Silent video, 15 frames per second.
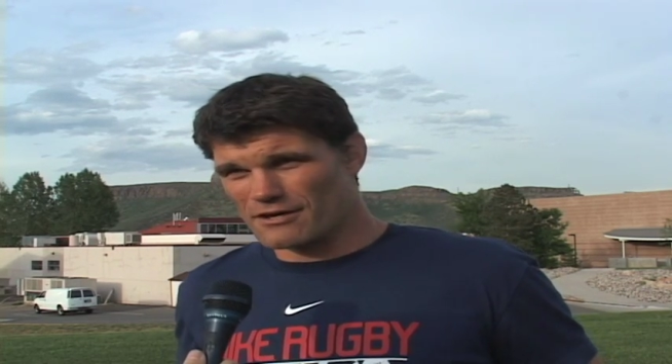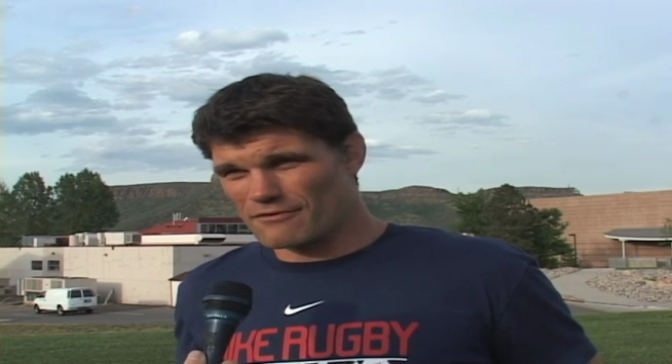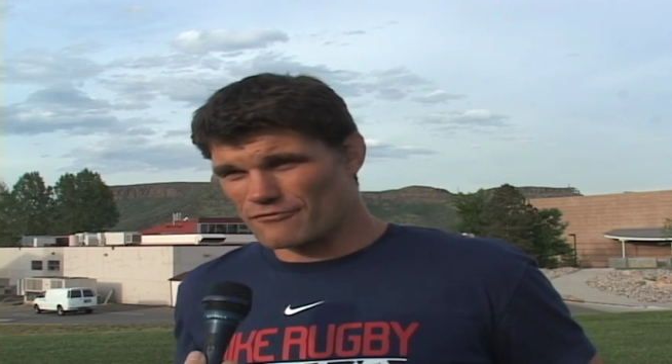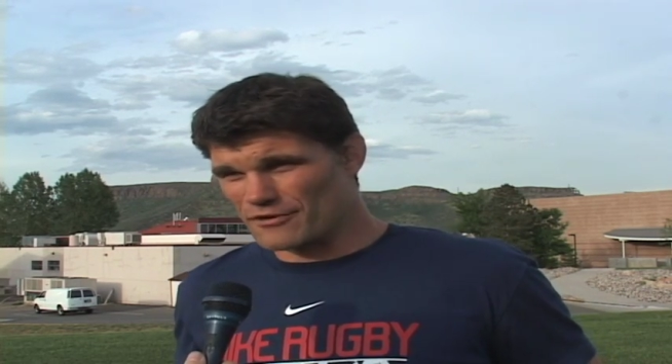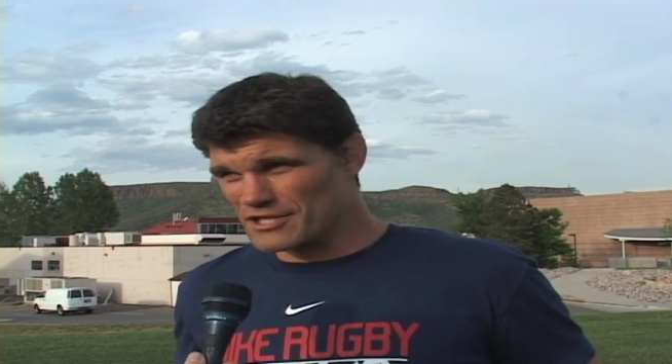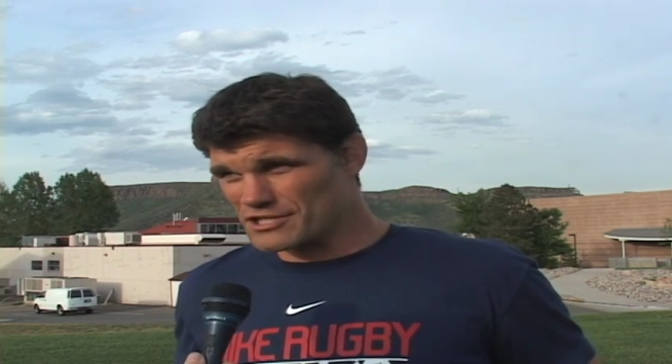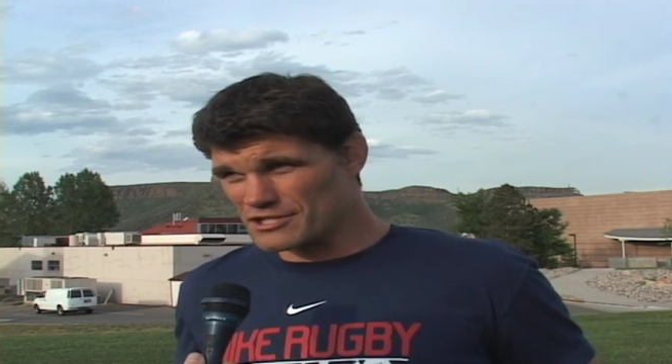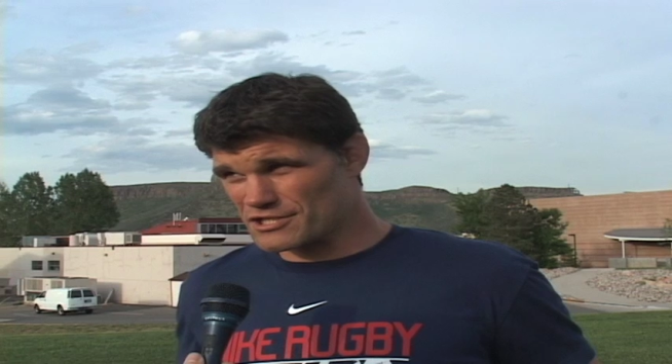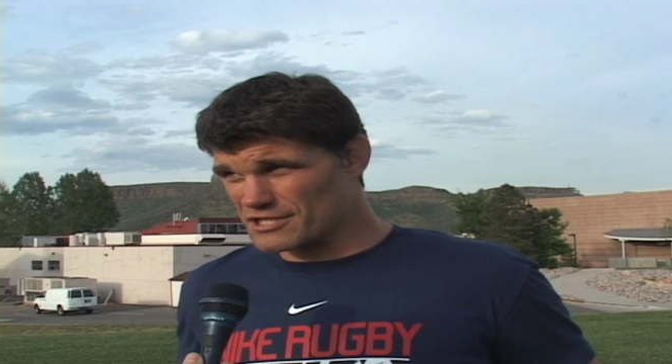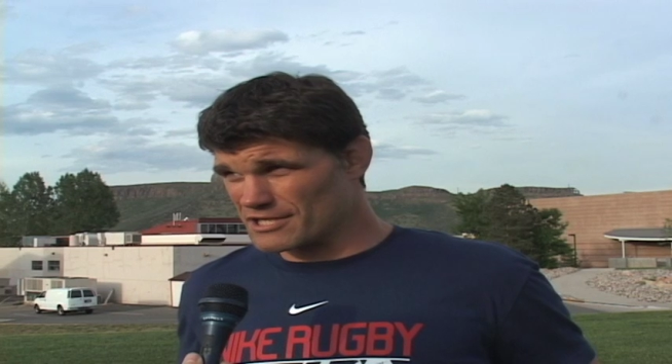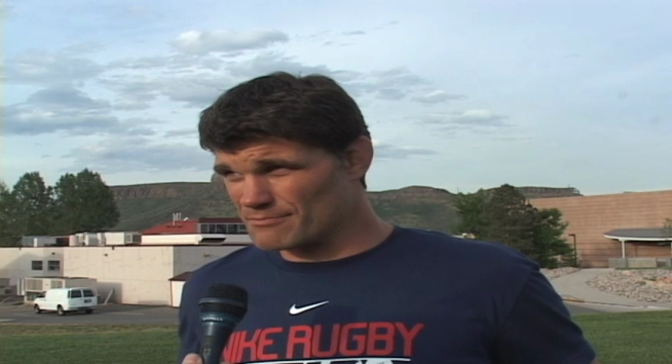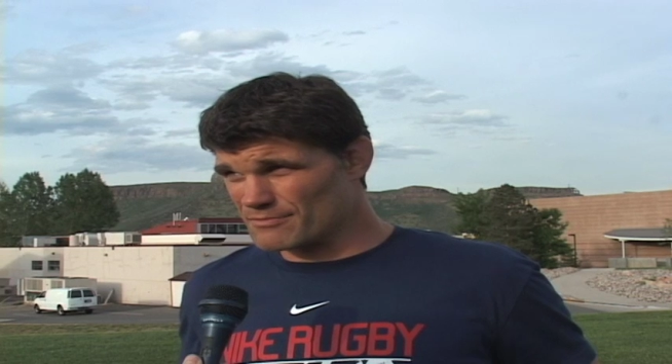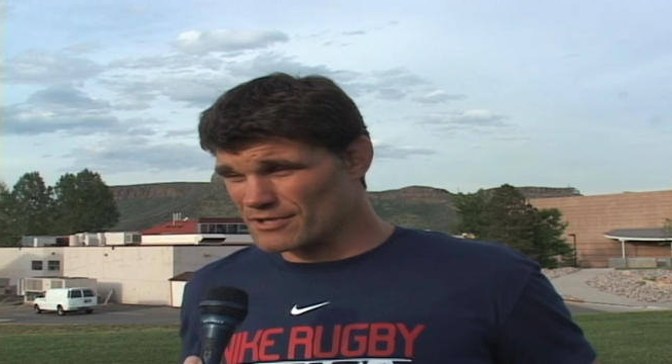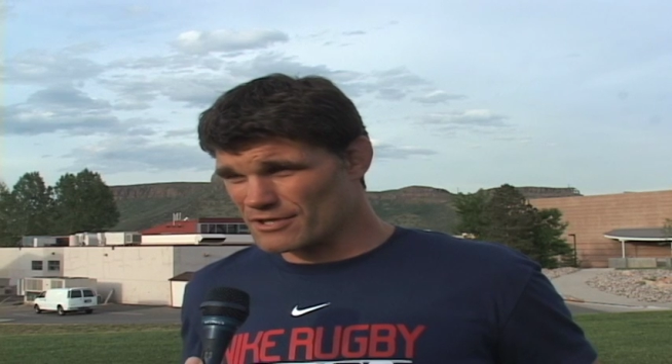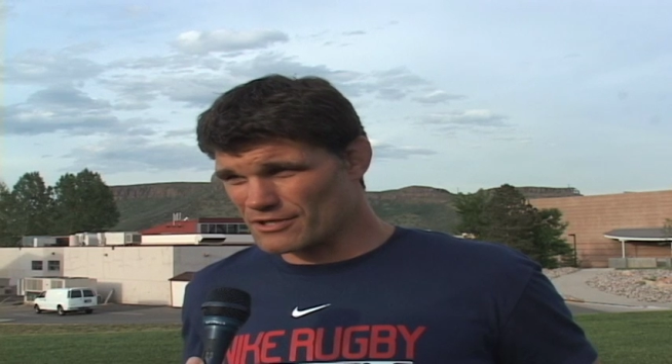French
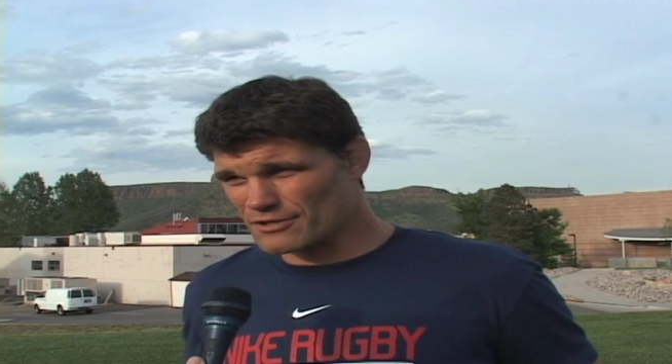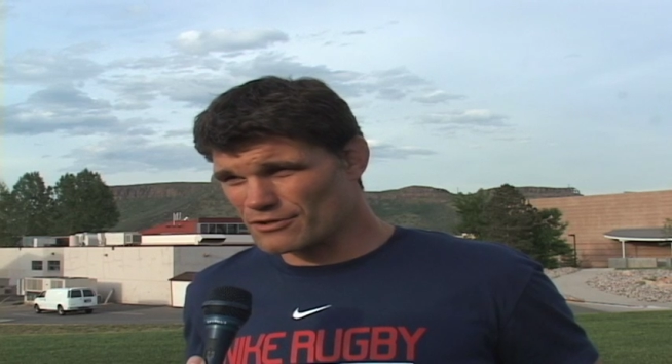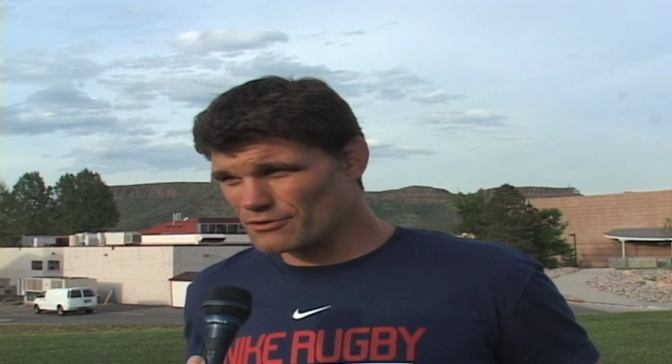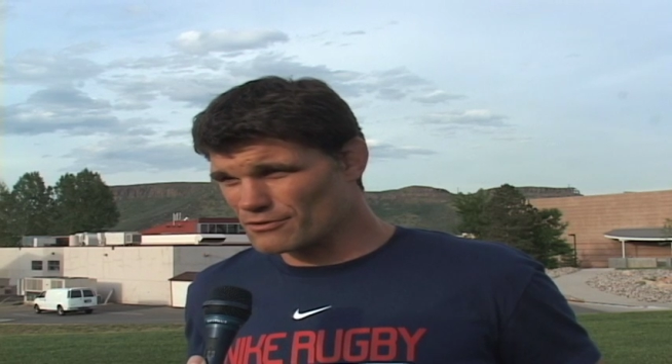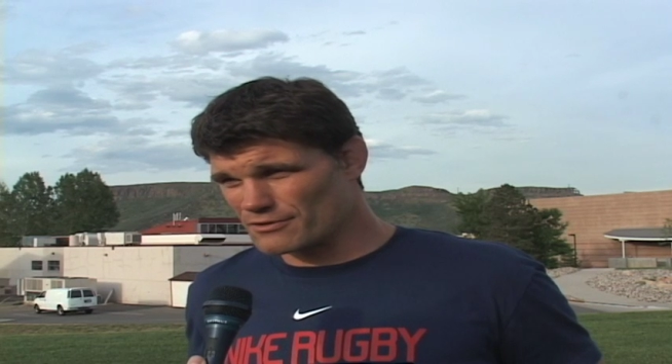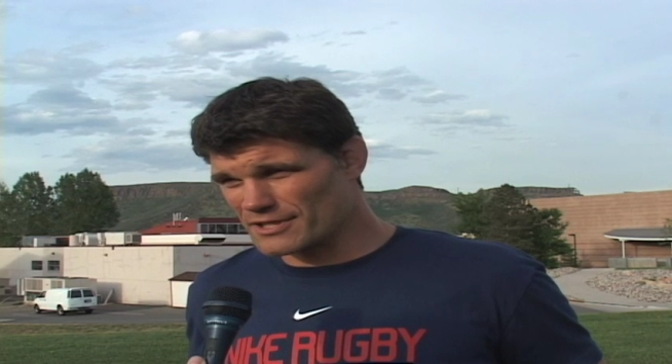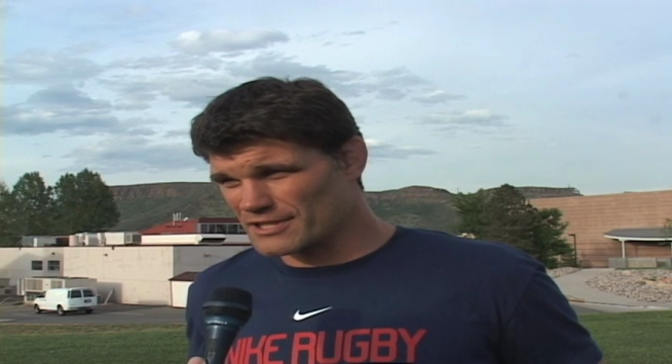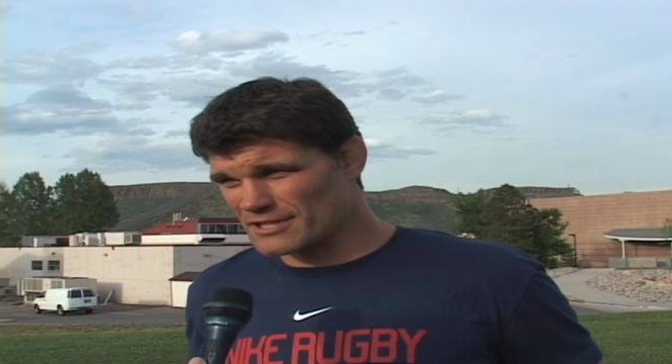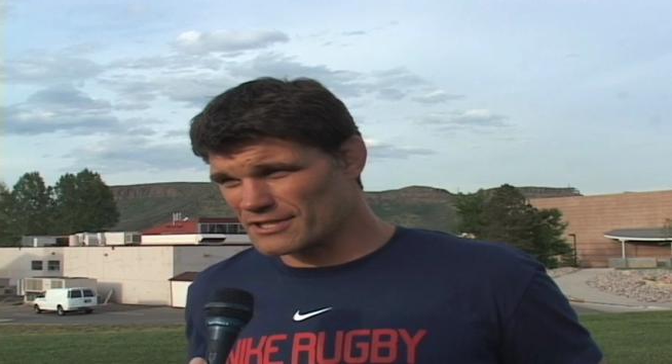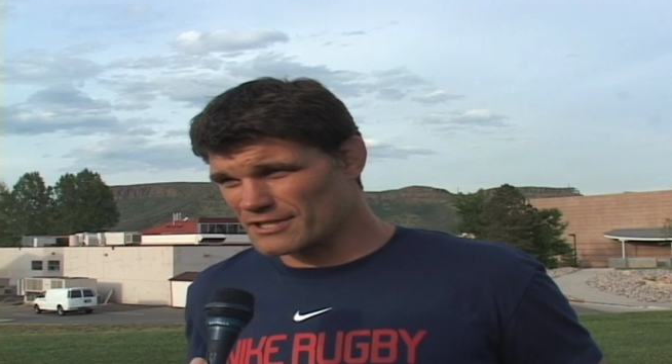team go in